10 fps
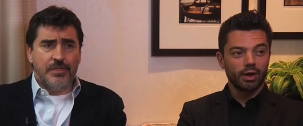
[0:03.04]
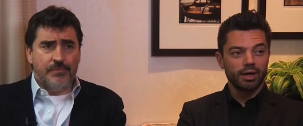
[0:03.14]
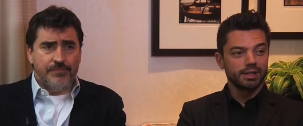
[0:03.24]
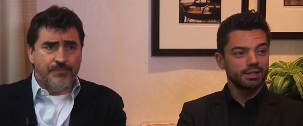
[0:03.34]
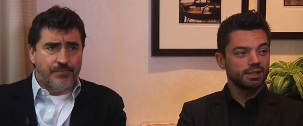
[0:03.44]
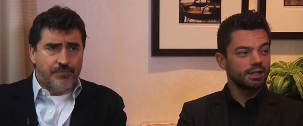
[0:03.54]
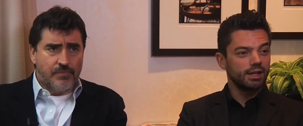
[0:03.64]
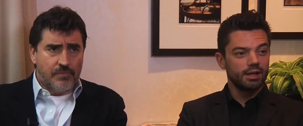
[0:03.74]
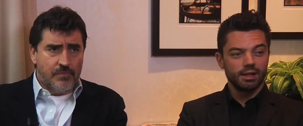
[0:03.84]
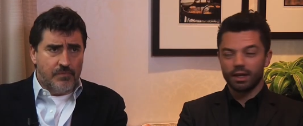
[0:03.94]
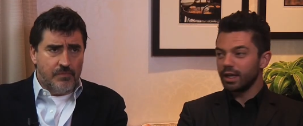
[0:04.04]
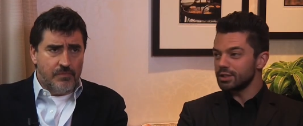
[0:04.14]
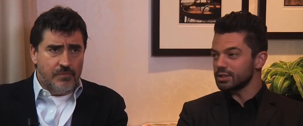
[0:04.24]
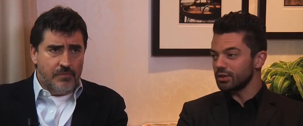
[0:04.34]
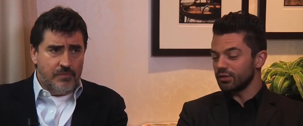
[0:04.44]
Speaker 1: going into the, an
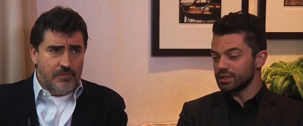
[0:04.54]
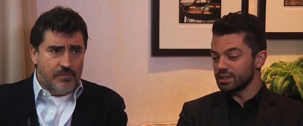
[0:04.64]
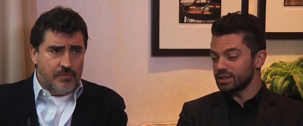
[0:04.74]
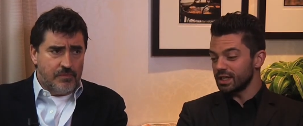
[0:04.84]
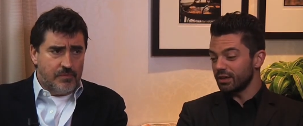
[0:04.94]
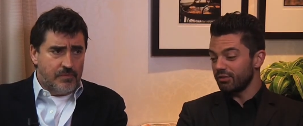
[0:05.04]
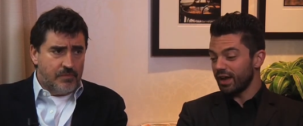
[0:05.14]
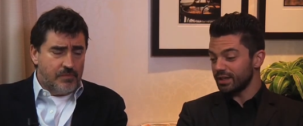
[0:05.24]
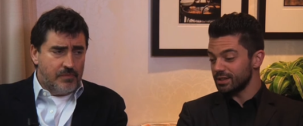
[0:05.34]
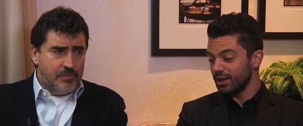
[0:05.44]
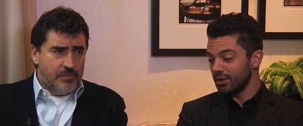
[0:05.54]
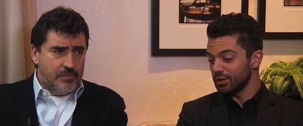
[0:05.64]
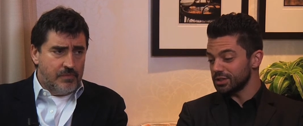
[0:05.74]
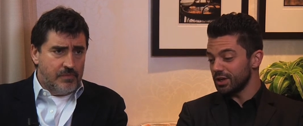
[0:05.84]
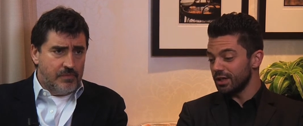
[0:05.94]
agent's office and seeing a fax
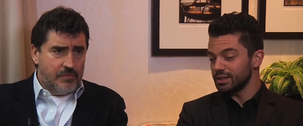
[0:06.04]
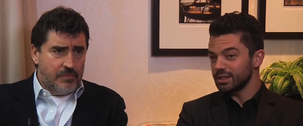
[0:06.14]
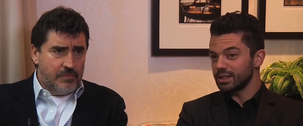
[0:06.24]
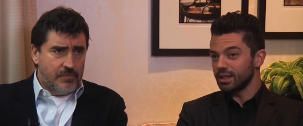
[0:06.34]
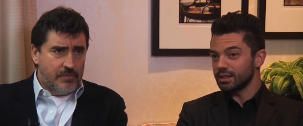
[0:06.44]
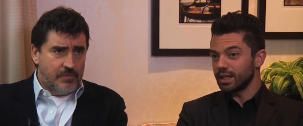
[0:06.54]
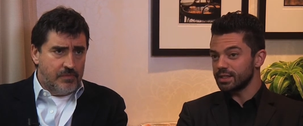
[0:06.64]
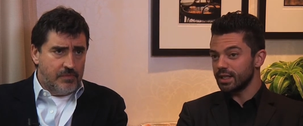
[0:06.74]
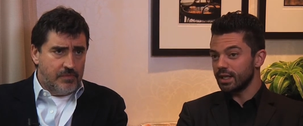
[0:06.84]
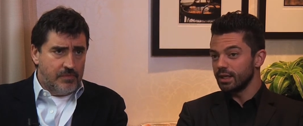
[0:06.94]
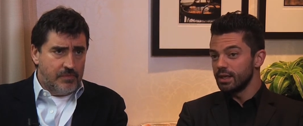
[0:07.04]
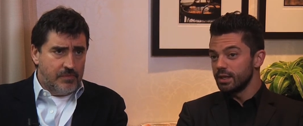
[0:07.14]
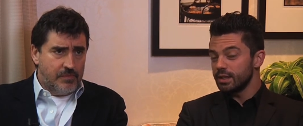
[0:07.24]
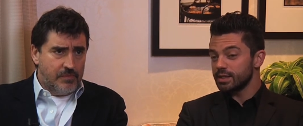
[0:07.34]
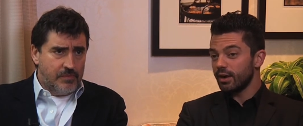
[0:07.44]
lying on the sides, I did the other day saying,
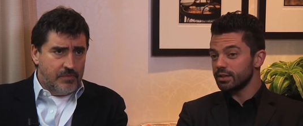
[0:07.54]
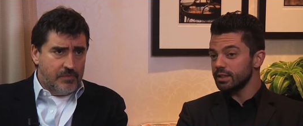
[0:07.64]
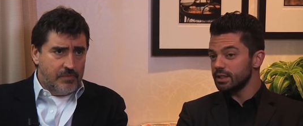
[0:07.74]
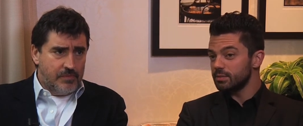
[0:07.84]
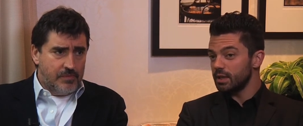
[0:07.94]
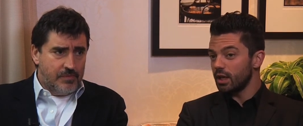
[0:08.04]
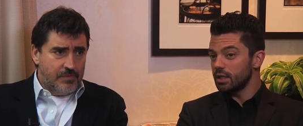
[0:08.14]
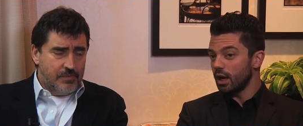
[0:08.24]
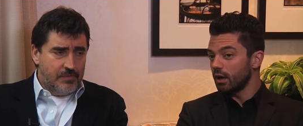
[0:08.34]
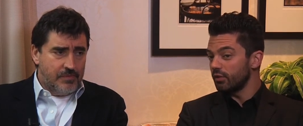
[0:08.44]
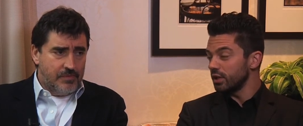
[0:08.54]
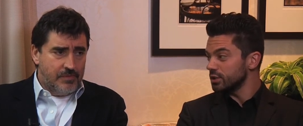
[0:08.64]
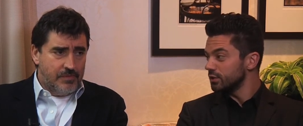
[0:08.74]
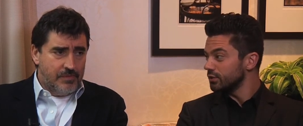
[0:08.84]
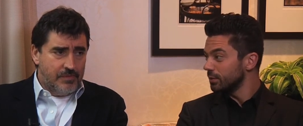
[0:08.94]
this character needs to be a young
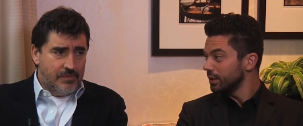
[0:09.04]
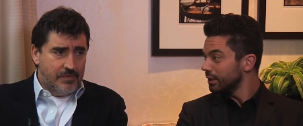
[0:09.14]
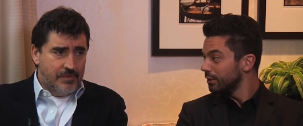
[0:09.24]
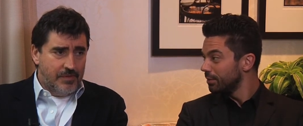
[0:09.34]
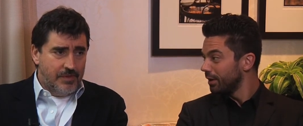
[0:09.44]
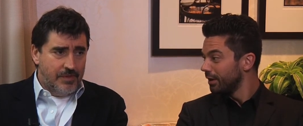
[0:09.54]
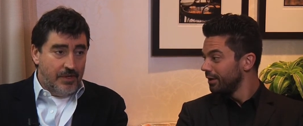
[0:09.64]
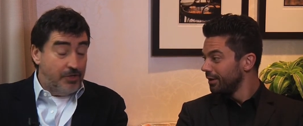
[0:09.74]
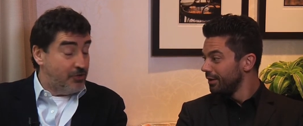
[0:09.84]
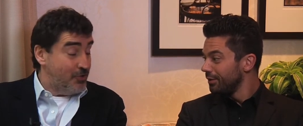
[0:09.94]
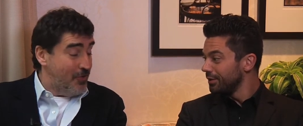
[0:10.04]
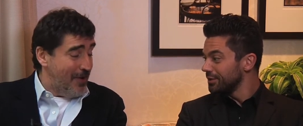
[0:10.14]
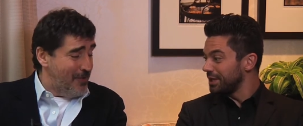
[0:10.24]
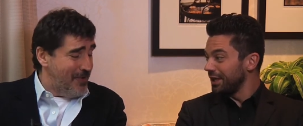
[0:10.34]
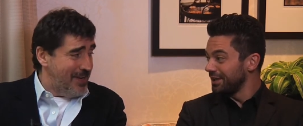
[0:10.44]
version of Dominic Cooper. You
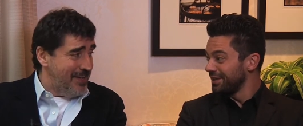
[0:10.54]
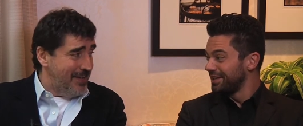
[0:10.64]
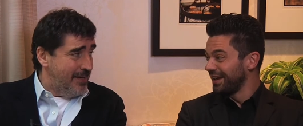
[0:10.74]
saw
Speaker 2: that already?